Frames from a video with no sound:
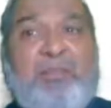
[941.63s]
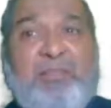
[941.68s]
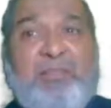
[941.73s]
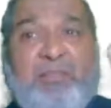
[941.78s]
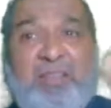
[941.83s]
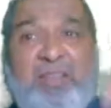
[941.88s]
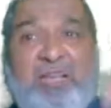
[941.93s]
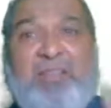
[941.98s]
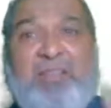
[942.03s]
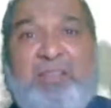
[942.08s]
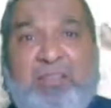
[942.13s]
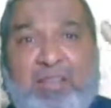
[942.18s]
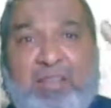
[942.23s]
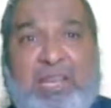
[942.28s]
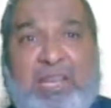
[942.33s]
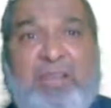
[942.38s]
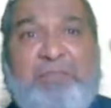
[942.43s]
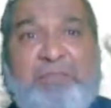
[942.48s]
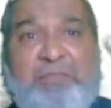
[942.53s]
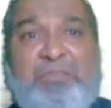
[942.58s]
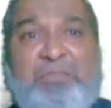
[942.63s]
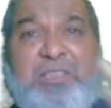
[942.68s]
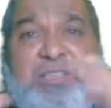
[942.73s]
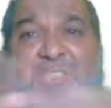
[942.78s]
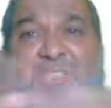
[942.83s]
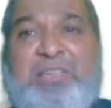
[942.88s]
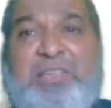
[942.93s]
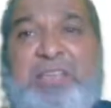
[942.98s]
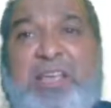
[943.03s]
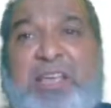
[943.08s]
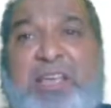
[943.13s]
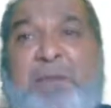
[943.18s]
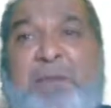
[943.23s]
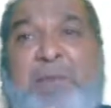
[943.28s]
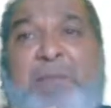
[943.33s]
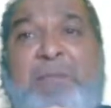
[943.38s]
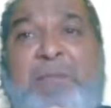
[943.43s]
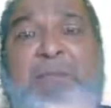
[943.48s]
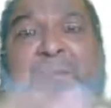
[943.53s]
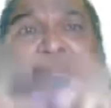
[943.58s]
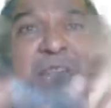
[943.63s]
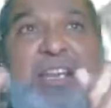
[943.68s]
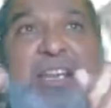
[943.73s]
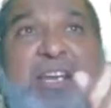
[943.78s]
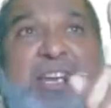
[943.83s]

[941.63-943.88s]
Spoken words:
Then if this is there, then